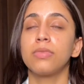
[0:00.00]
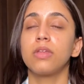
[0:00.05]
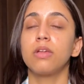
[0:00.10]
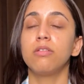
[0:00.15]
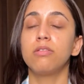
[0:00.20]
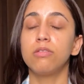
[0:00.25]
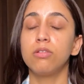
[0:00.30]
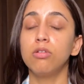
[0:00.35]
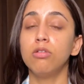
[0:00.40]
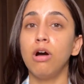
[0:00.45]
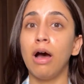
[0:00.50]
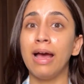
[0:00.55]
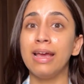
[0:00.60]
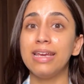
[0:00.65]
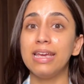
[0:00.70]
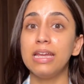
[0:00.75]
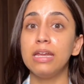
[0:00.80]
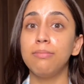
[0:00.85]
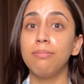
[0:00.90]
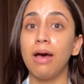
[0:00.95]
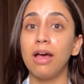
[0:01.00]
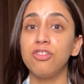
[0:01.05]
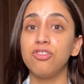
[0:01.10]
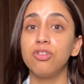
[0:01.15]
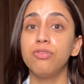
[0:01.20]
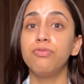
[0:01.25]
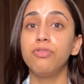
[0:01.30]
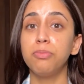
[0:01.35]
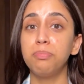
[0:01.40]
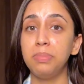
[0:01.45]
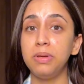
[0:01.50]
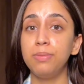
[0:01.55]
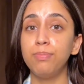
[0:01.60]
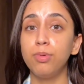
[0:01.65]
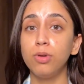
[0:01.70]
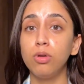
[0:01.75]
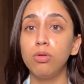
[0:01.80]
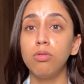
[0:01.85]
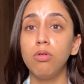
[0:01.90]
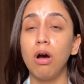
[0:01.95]
So I can imagine for
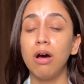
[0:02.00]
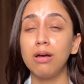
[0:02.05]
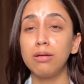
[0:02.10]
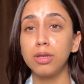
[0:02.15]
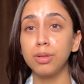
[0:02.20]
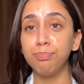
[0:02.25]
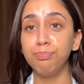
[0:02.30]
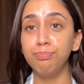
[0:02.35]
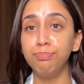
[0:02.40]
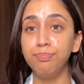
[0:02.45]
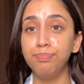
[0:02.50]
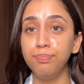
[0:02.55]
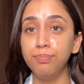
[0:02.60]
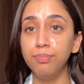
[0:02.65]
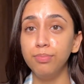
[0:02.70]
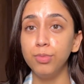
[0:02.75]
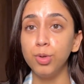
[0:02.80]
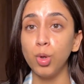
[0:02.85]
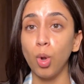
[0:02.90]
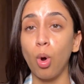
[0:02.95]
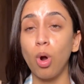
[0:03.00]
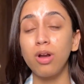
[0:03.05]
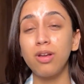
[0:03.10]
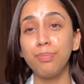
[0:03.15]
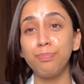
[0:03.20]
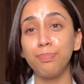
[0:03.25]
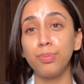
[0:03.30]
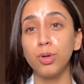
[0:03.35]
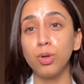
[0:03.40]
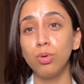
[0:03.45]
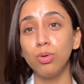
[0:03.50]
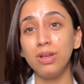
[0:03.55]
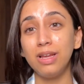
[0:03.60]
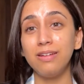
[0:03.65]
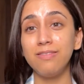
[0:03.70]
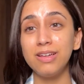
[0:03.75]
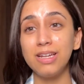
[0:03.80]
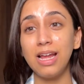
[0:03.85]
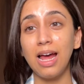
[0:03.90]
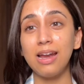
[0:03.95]
people who are not pro
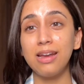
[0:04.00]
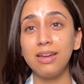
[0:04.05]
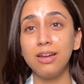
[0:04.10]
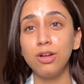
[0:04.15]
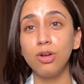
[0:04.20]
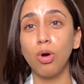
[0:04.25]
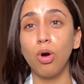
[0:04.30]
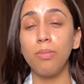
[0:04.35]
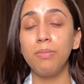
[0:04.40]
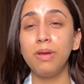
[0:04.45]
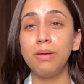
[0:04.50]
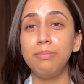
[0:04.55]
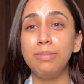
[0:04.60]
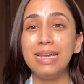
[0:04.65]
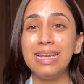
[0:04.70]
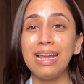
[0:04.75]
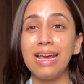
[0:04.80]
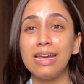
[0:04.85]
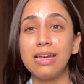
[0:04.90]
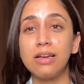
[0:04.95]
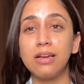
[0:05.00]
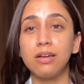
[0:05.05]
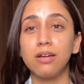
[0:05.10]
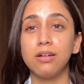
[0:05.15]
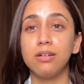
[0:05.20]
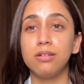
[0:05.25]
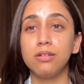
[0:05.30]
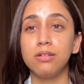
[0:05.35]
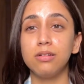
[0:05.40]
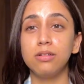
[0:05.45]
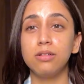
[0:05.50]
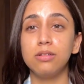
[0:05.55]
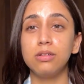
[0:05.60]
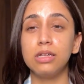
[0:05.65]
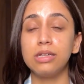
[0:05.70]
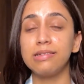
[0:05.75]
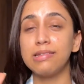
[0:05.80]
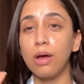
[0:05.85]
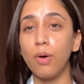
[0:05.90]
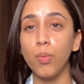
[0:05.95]
level at it, or maybe like
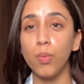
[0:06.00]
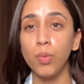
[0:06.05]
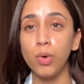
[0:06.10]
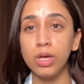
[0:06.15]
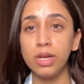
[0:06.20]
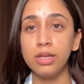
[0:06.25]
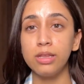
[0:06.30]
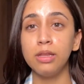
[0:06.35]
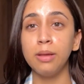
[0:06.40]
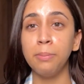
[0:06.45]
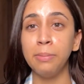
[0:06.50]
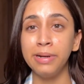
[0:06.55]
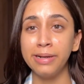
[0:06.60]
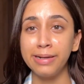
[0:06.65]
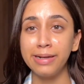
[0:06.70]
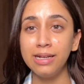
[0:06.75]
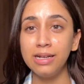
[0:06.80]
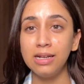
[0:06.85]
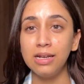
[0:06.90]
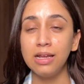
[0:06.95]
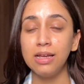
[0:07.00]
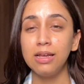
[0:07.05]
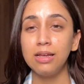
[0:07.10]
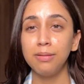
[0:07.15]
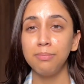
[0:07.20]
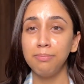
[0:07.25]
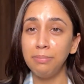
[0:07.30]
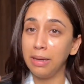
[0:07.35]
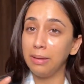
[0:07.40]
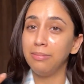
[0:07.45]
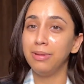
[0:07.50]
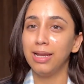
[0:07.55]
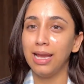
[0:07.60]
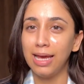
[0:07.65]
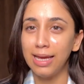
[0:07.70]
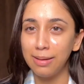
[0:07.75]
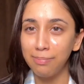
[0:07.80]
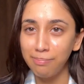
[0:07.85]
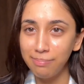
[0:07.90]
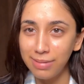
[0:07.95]
somewhere in the middle, maybe
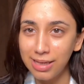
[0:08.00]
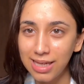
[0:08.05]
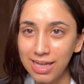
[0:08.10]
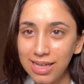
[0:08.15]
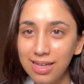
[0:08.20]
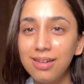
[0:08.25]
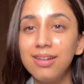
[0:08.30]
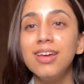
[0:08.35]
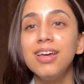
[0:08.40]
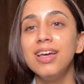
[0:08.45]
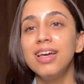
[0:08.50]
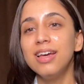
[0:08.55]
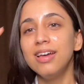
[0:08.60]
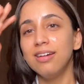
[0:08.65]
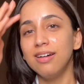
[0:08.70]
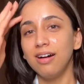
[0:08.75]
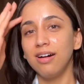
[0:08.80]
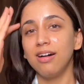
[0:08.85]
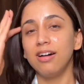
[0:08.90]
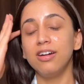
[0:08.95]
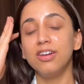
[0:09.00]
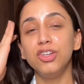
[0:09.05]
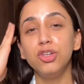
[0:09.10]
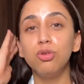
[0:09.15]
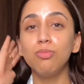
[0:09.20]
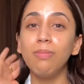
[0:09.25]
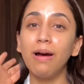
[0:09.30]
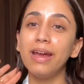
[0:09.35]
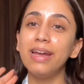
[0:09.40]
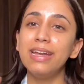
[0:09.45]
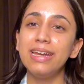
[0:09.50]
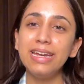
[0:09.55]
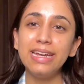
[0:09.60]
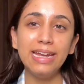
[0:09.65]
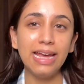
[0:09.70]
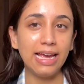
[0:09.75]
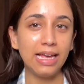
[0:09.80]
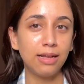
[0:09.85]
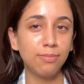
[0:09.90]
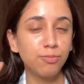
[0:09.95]
like me, you might need
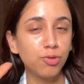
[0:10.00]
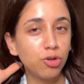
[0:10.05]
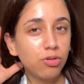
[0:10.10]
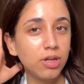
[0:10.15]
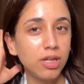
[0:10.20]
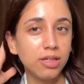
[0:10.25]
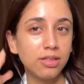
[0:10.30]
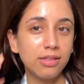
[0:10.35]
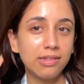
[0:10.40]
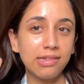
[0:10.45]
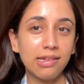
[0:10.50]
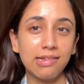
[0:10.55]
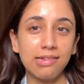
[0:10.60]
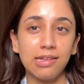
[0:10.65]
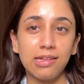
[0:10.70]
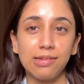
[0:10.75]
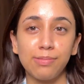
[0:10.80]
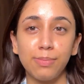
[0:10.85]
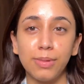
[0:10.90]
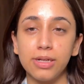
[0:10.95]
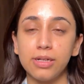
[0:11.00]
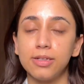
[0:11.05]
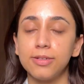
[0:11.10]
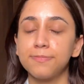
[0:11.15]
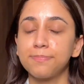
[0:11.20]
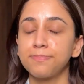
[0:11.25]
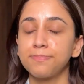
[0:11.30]
help to clear this assessment.